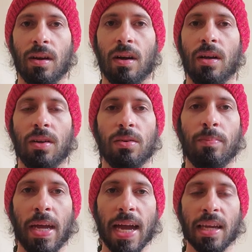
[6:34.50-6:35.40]
All your
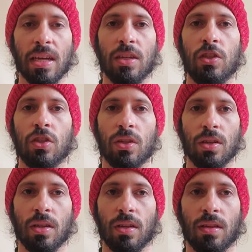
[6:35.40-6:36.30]
baggage
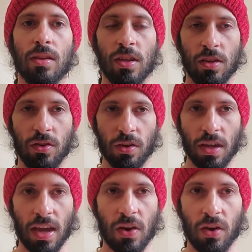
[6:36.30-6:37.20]
that you're
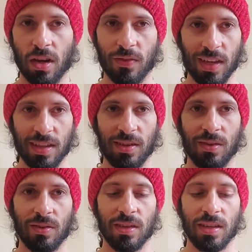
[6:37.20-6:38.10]
carrying with
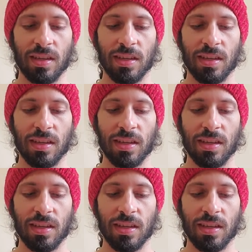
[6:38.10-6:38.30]
you,